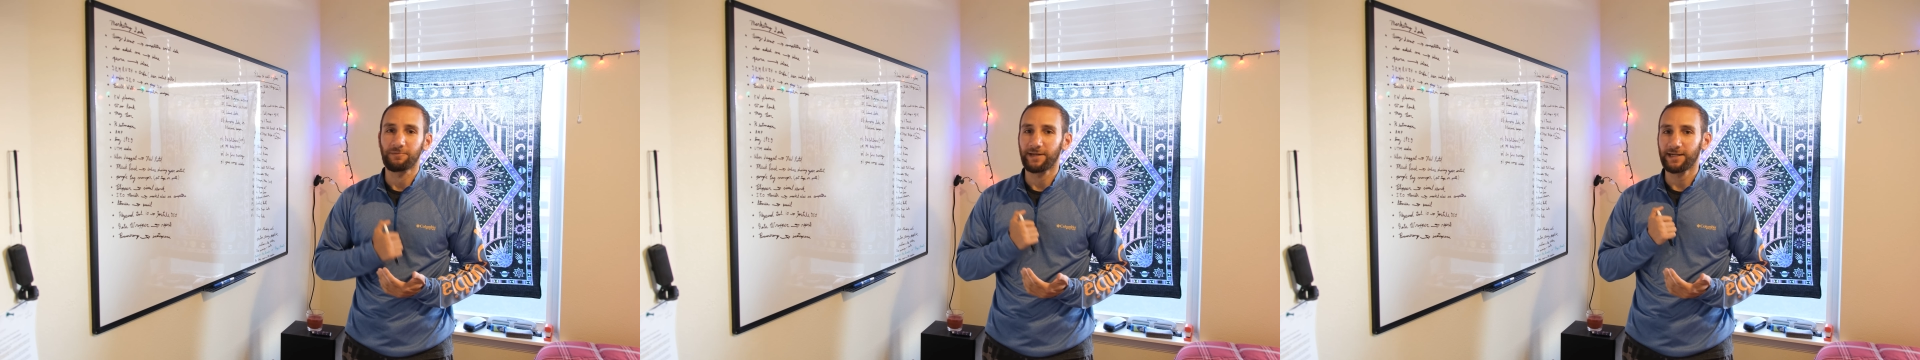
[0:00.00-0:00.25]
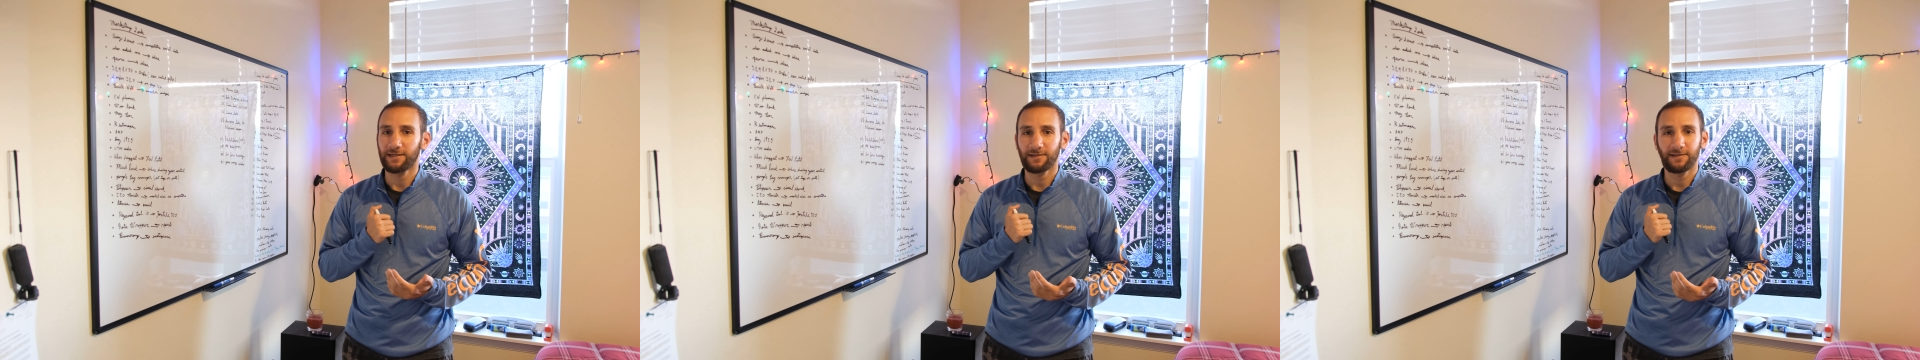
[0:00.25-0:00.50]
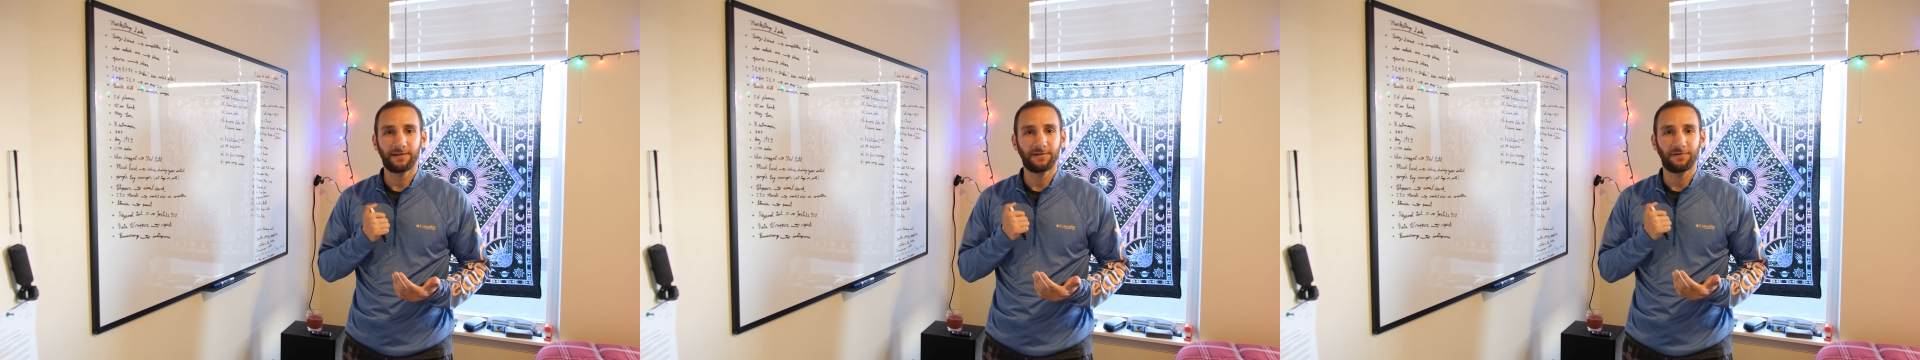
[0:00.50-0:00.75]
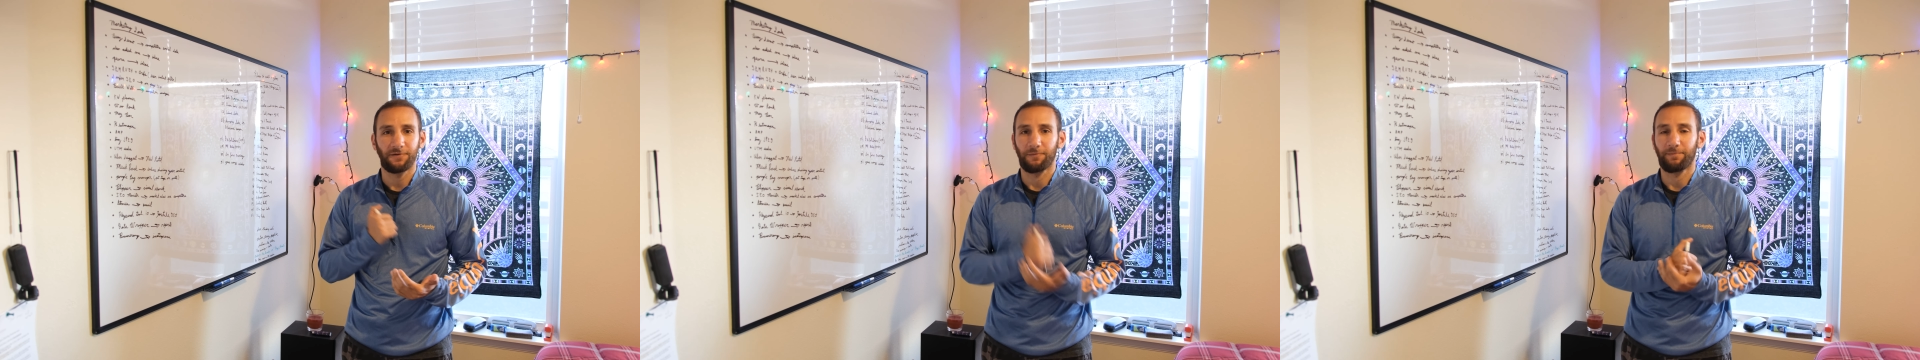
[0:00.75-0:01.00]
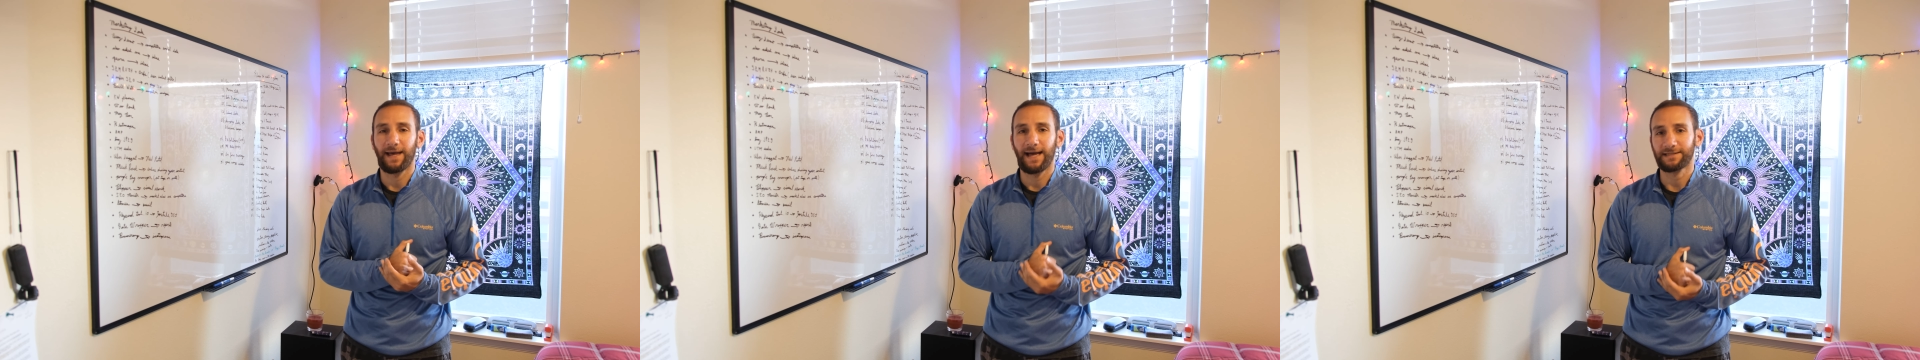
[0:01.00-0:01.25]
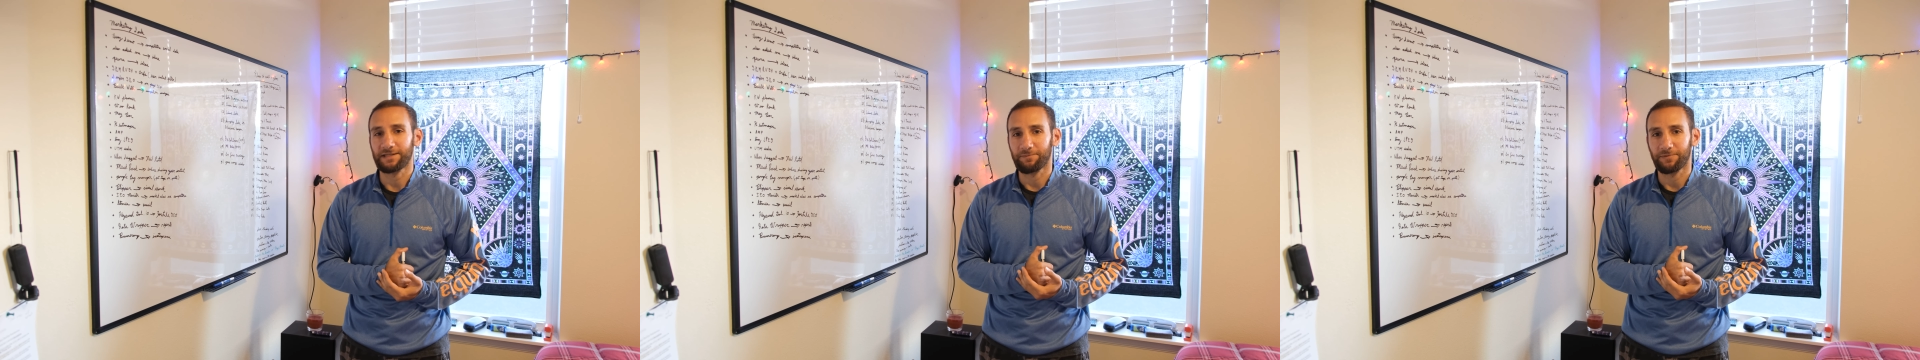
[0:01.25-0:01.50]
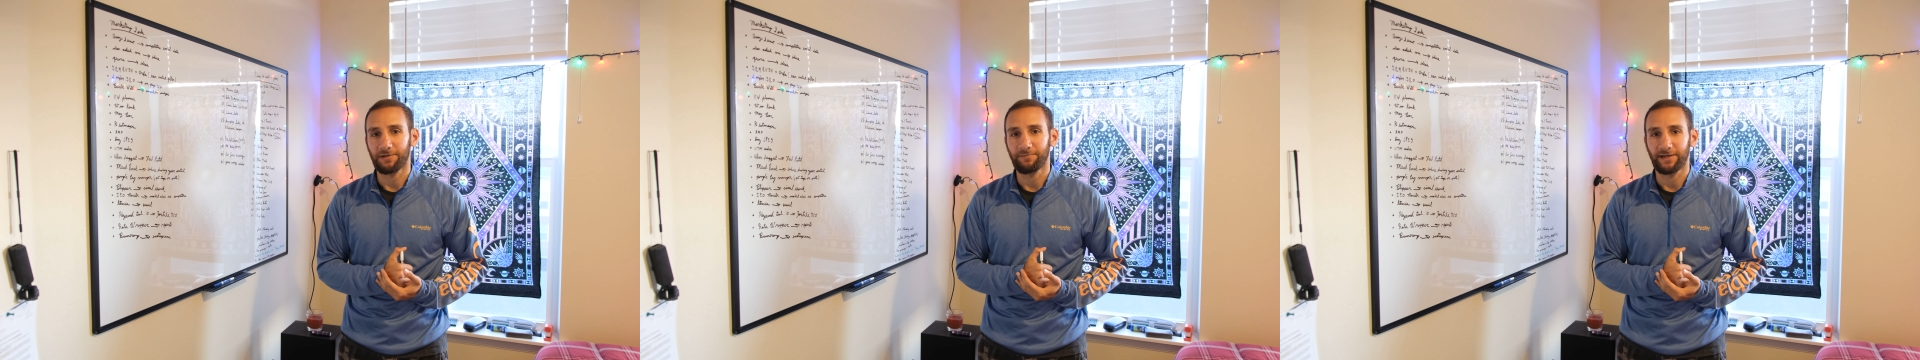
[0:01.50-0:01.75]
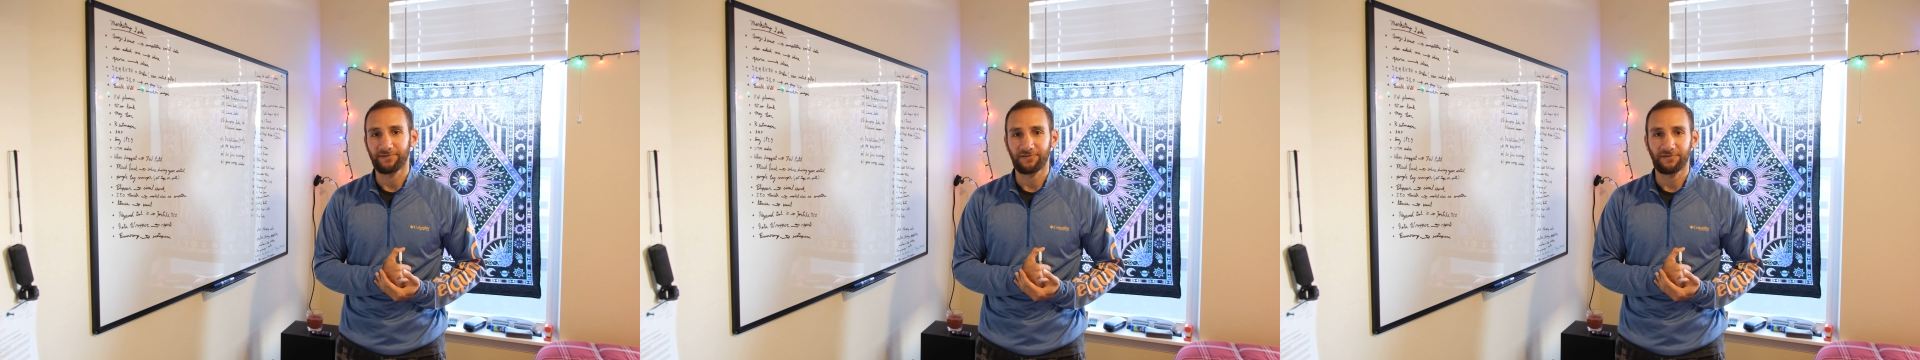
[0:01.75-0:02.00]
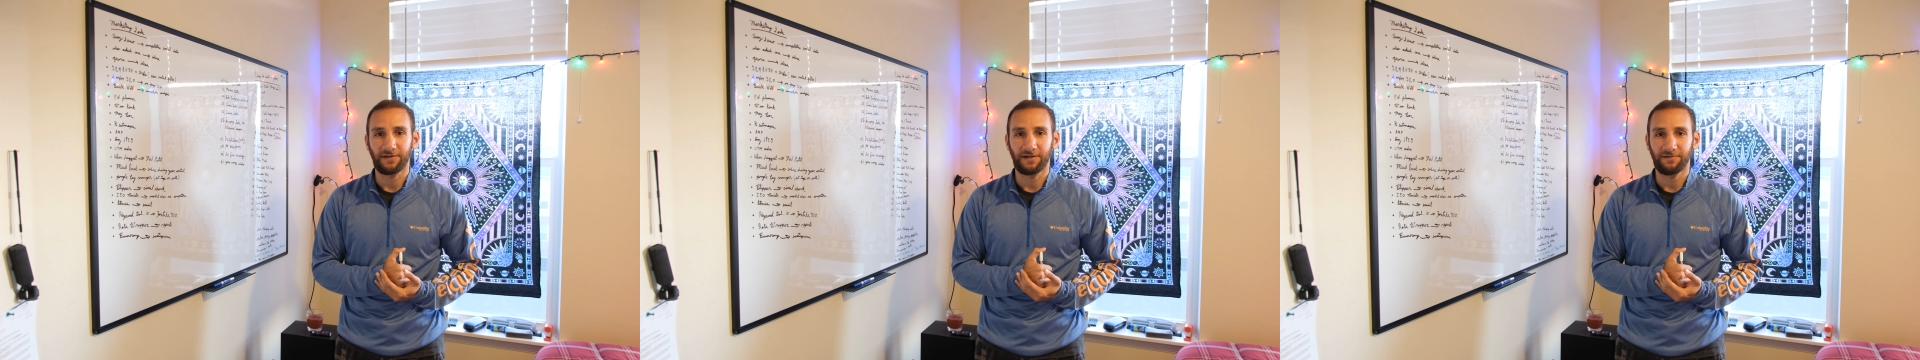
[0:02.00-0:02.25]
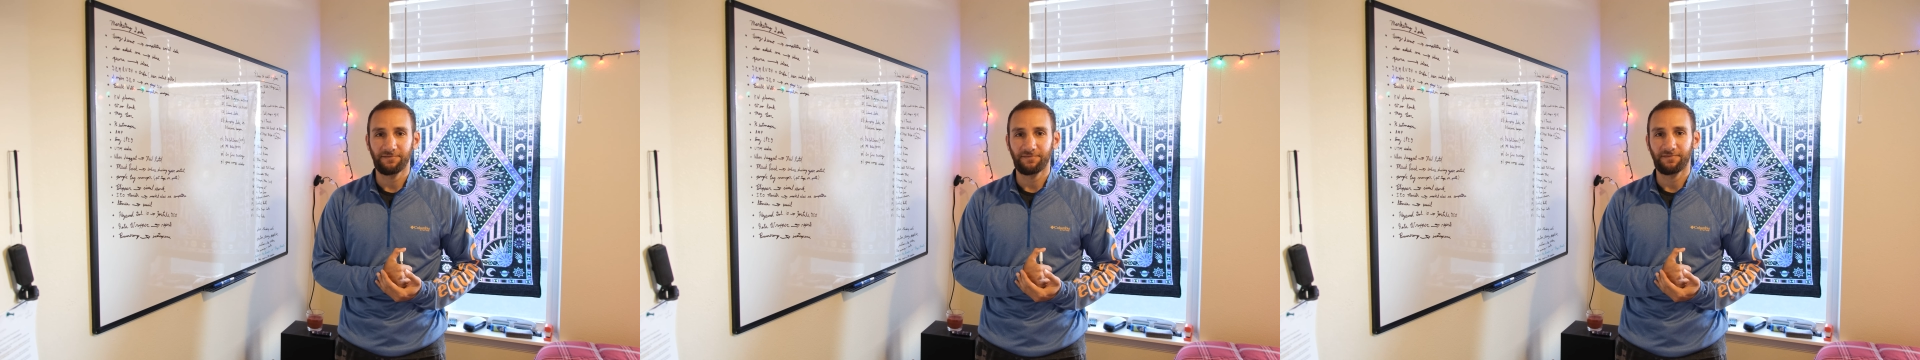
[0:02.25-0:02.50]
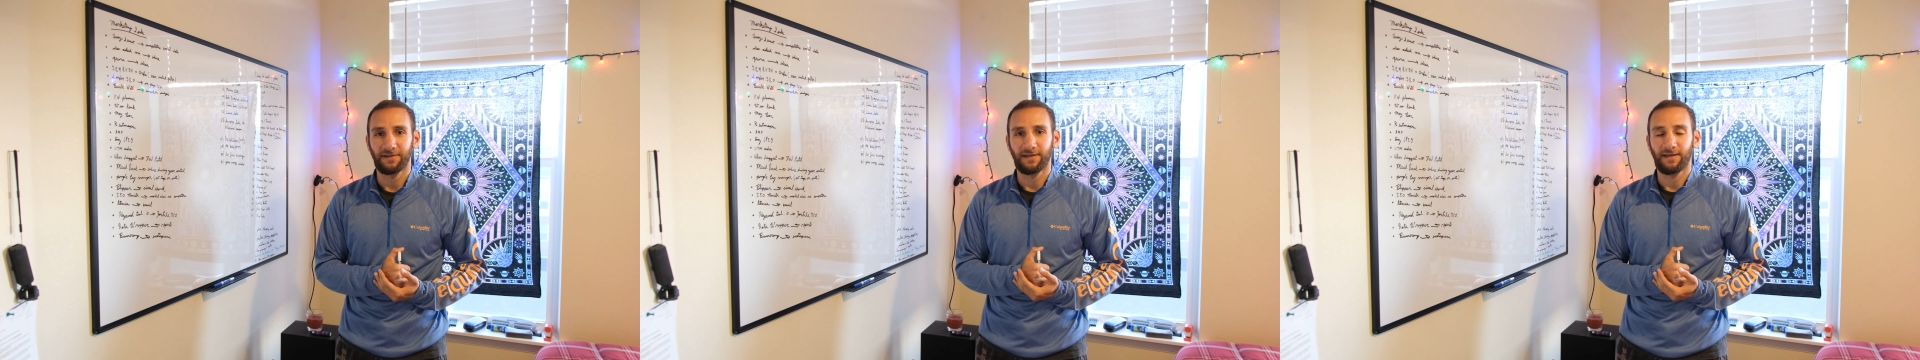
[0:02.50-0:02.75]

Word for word: Maryland, who packed up all my stuff